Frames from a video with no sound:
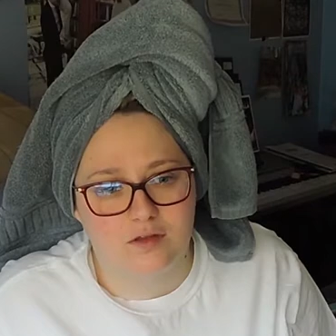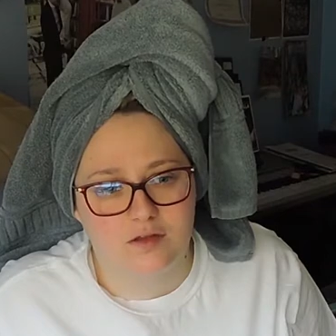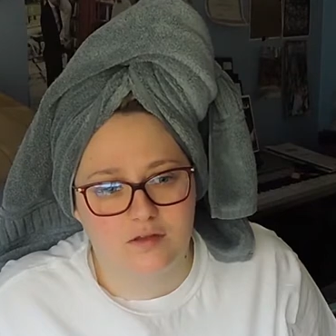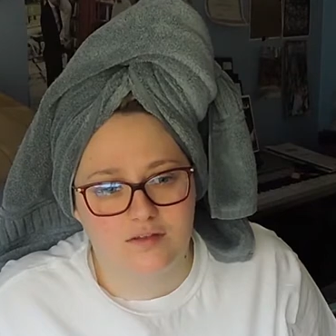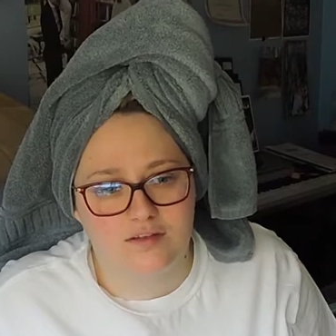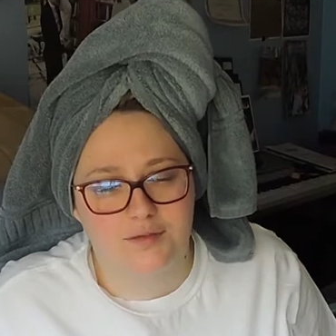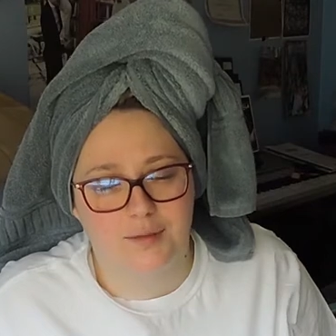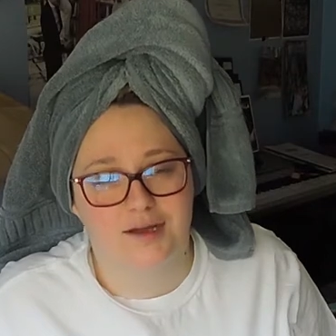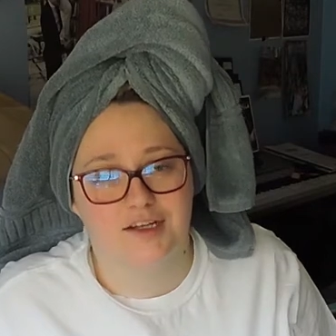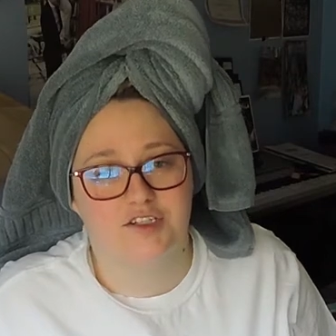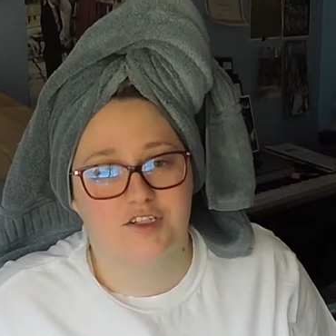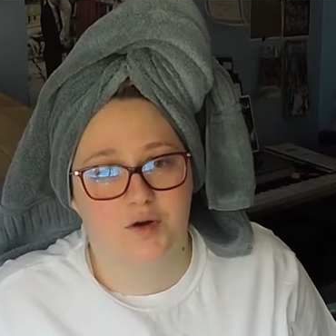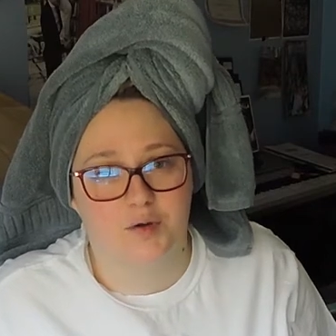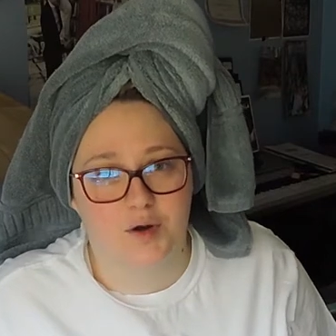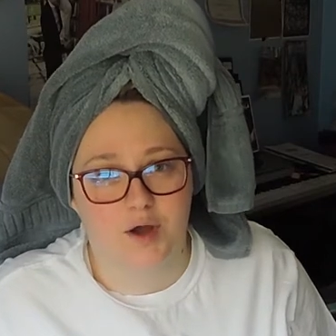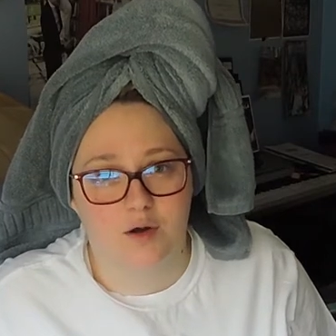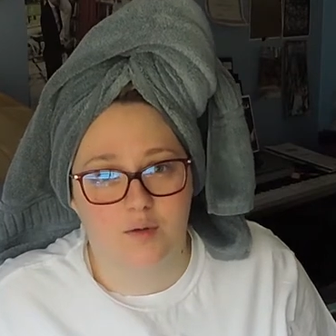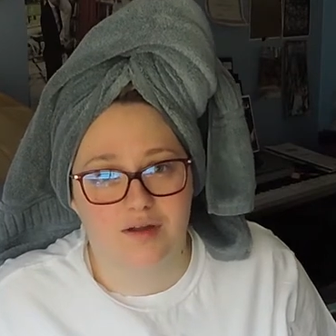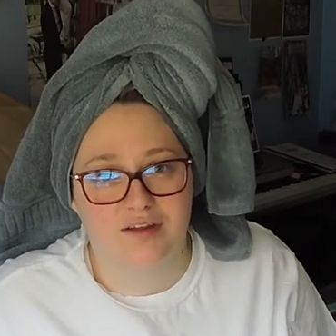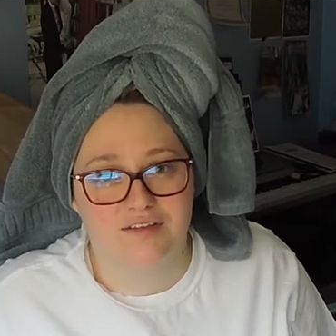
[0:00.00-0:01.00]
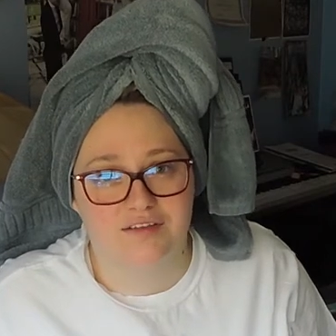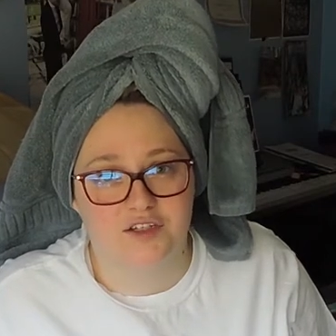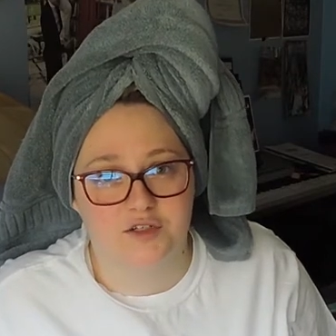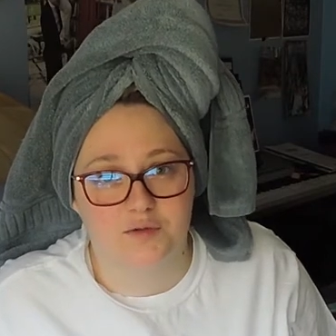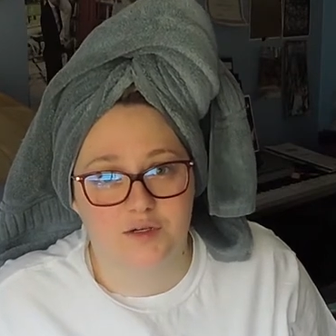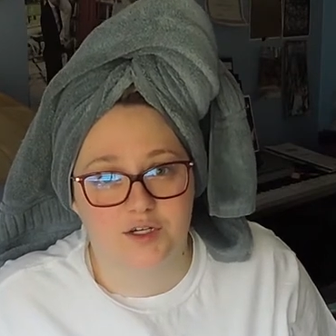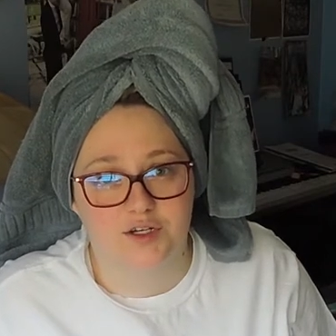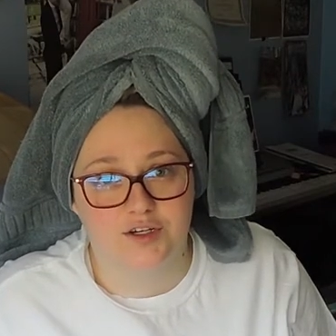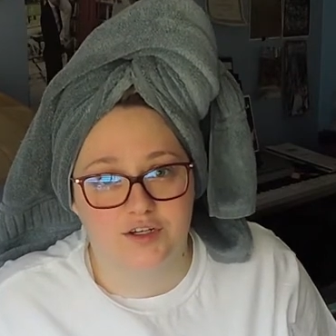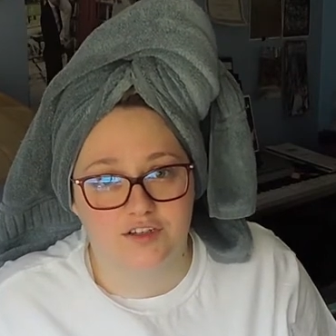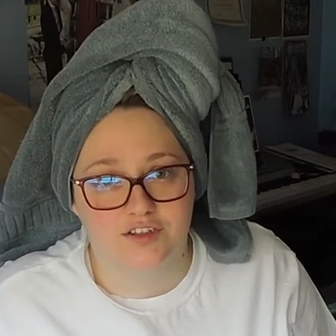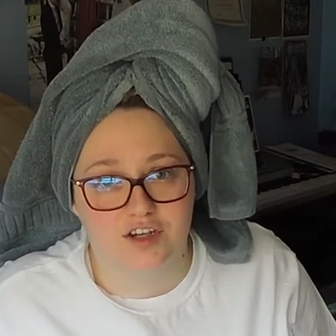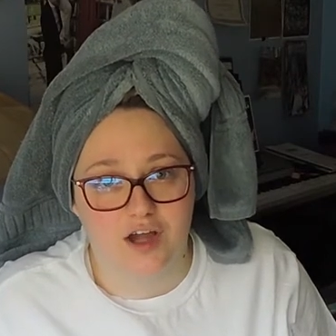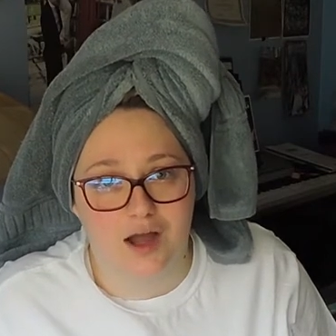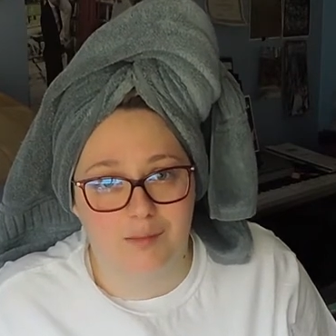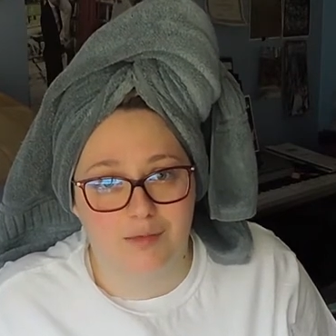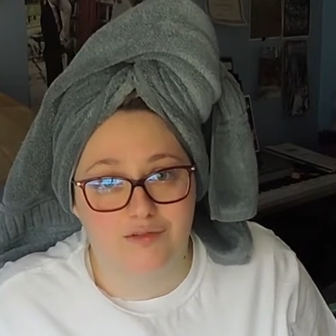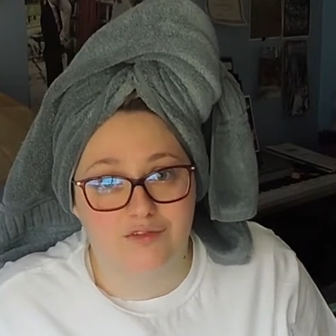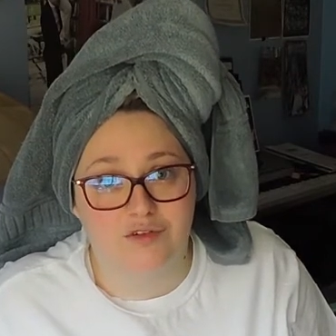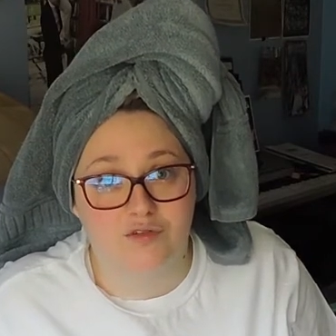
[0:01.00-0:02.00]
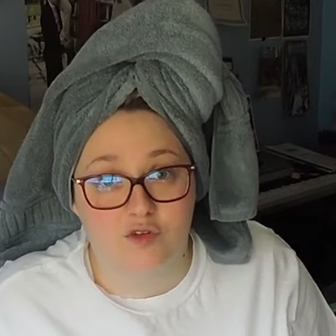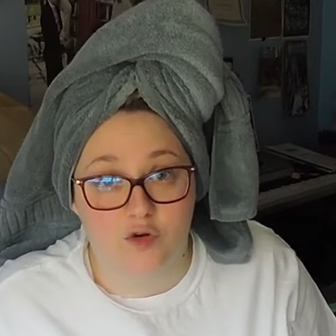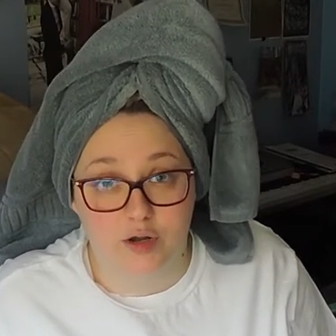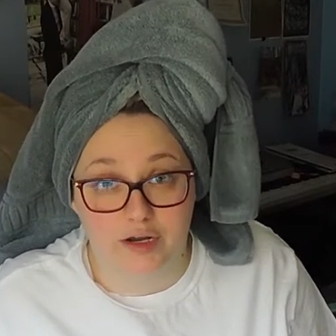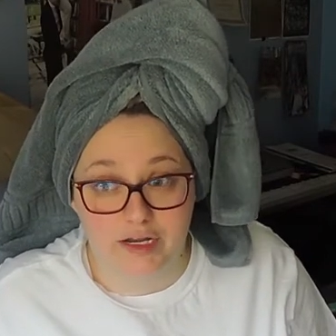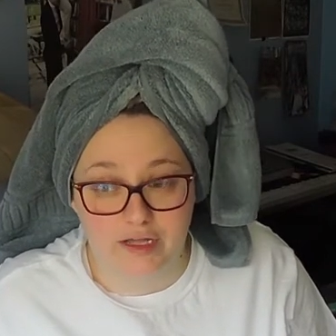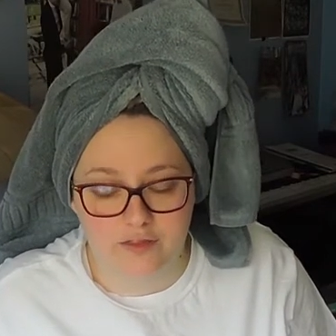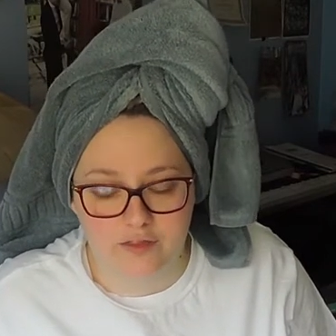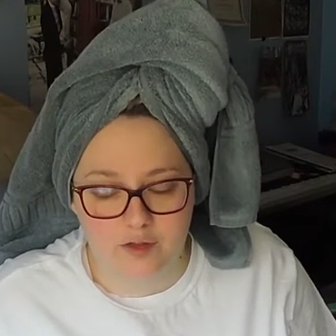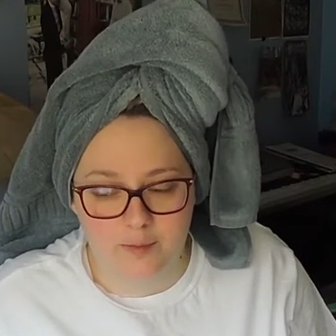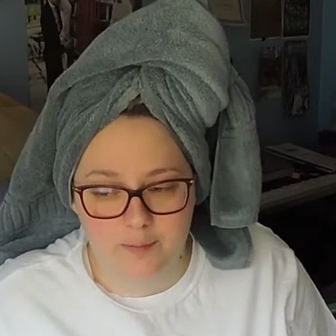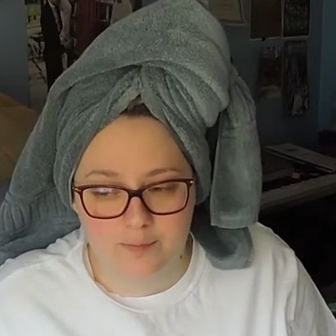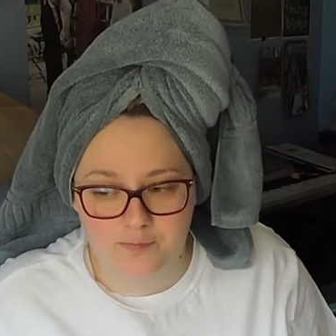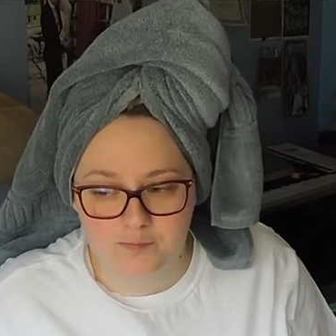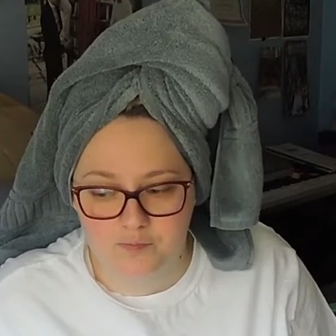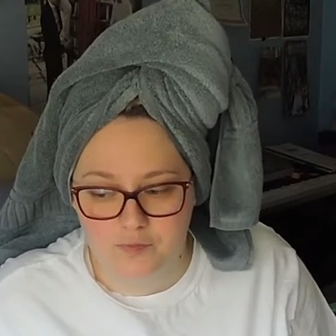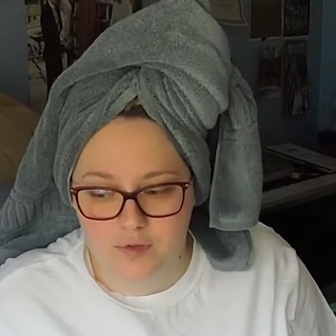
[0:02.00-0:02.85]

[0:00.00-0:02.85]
so I don't always do a good job of avoiding them.